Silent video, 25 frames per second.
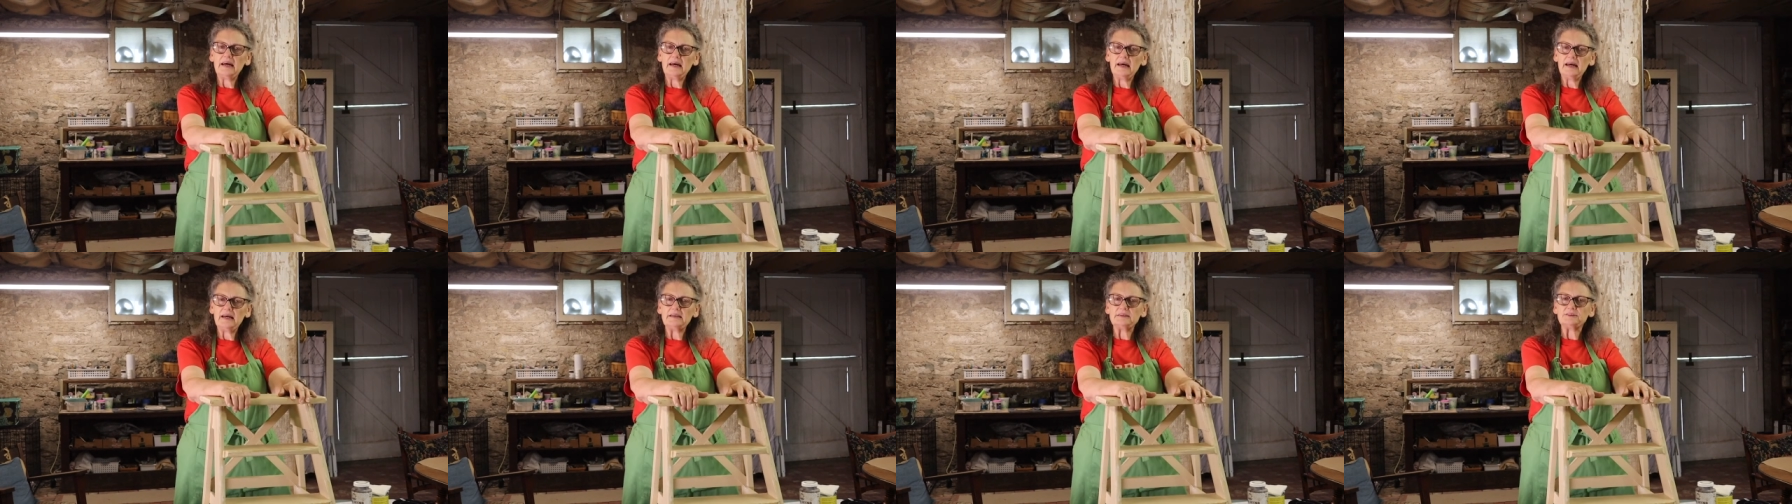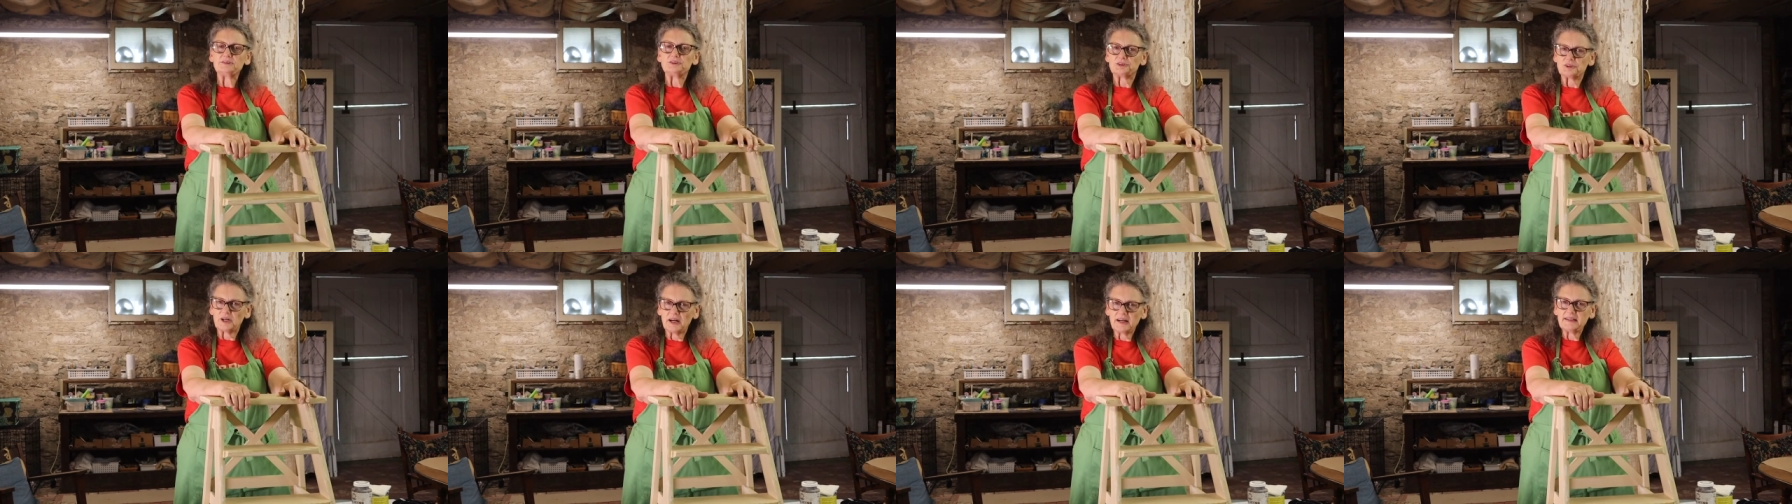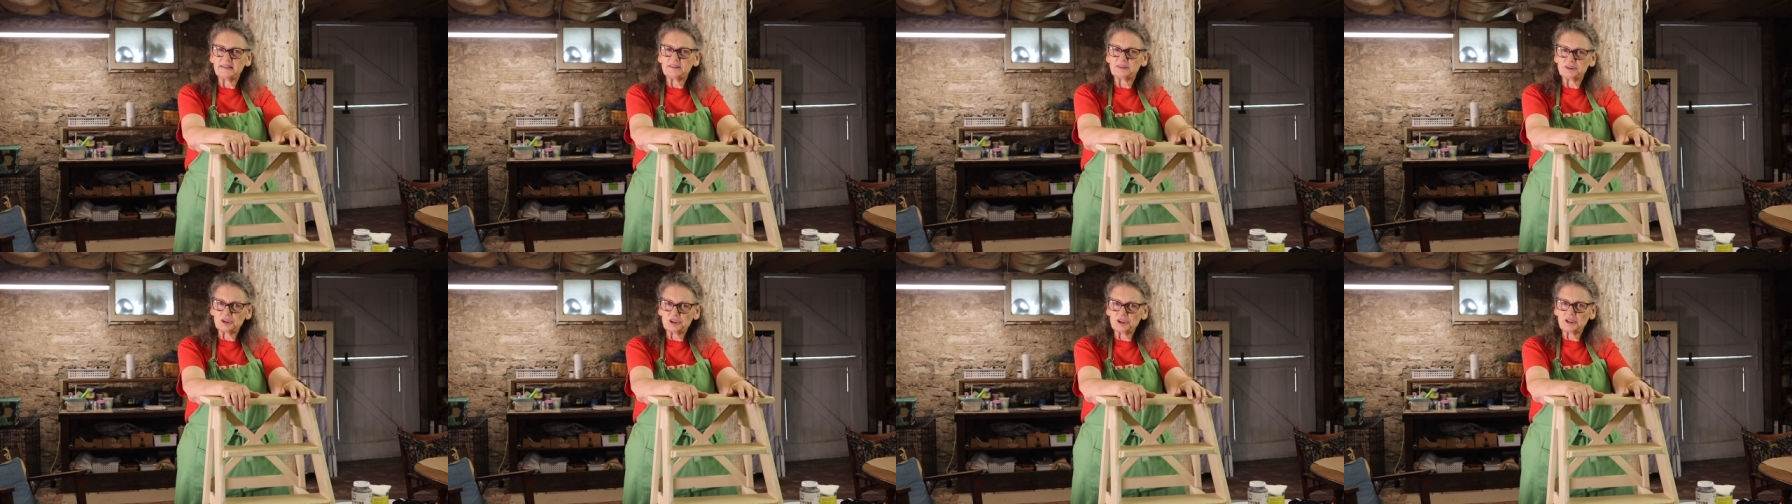and try
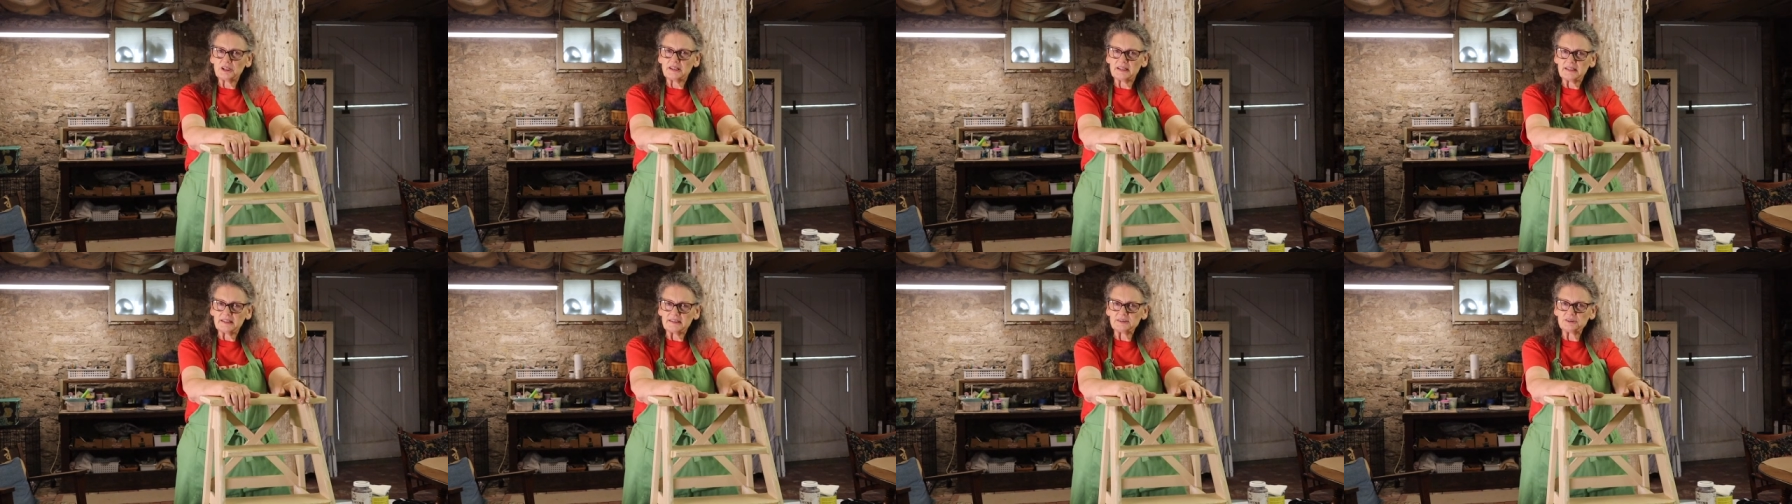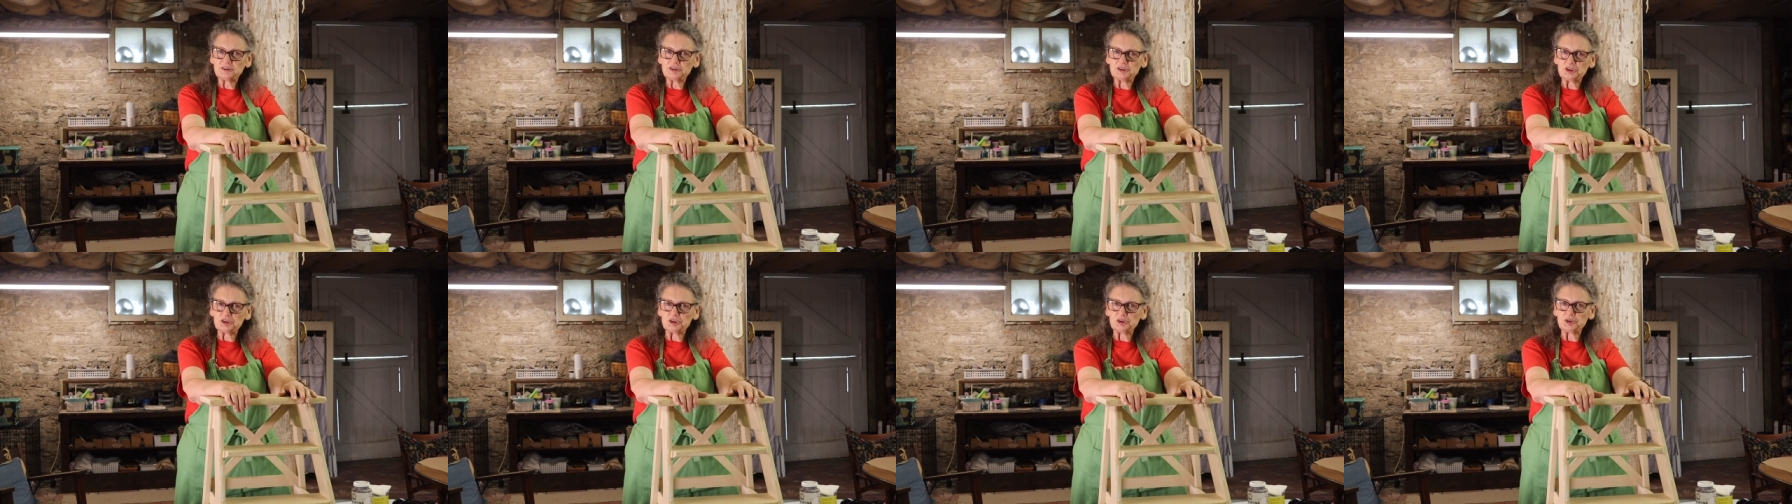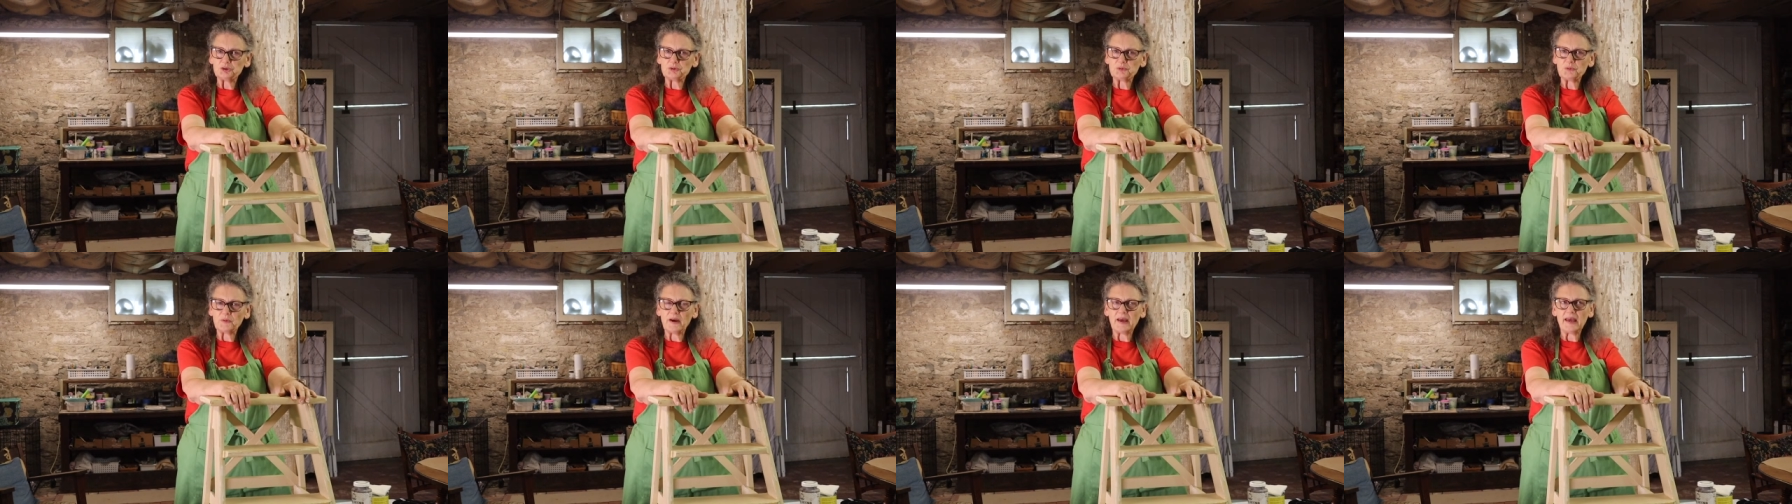to turn it
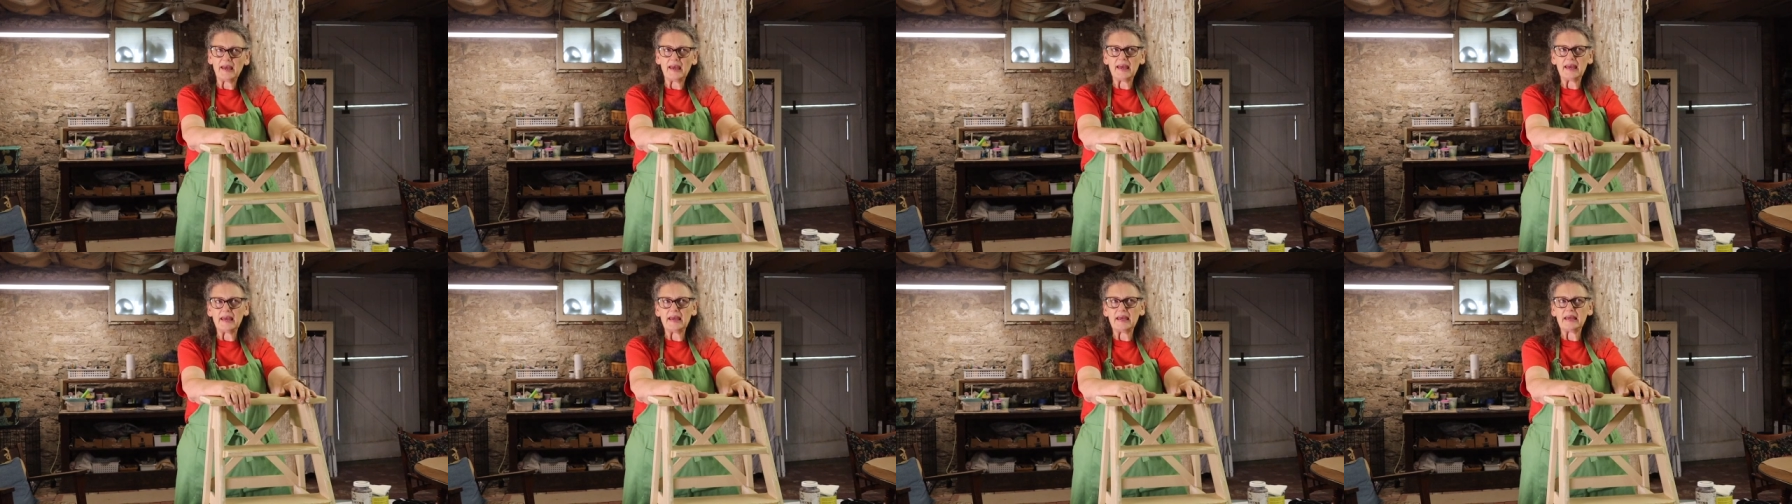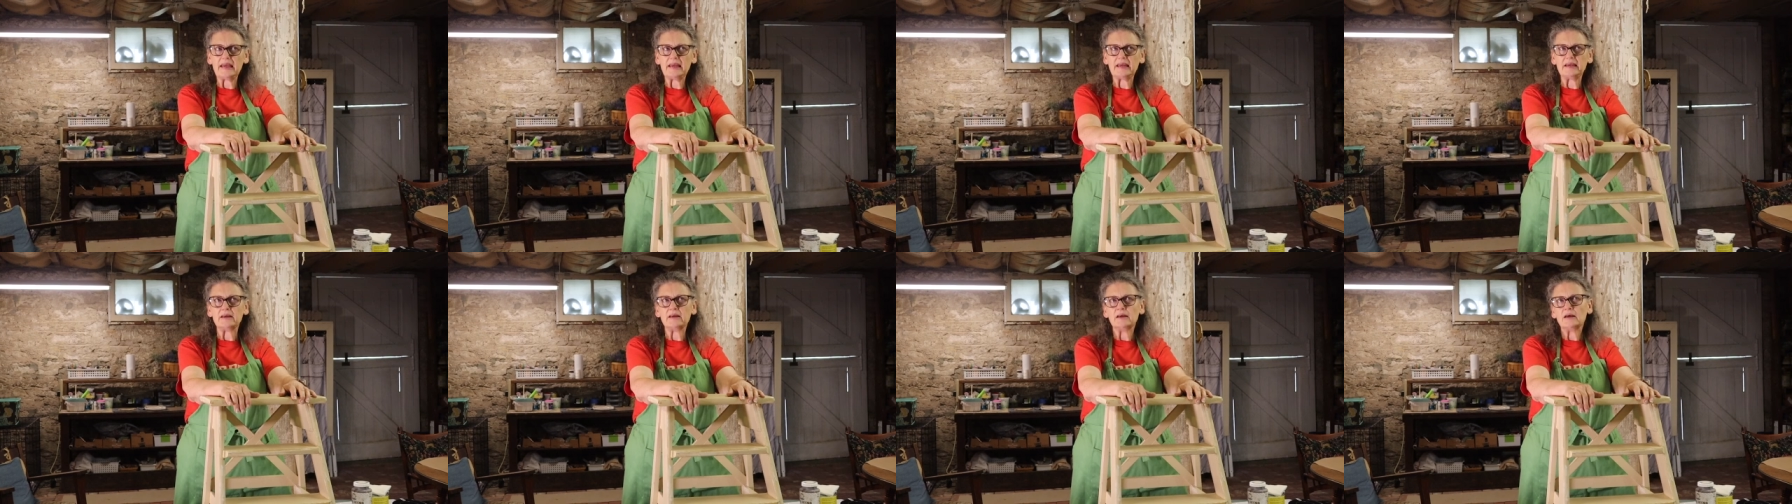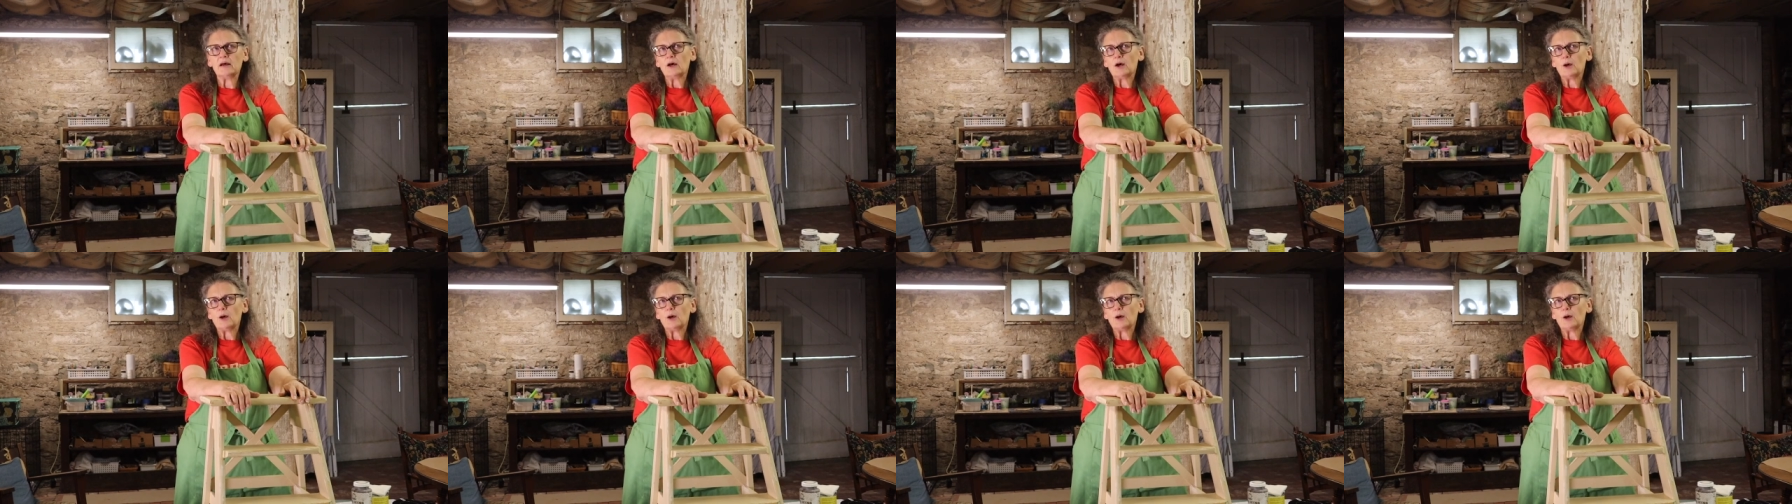into a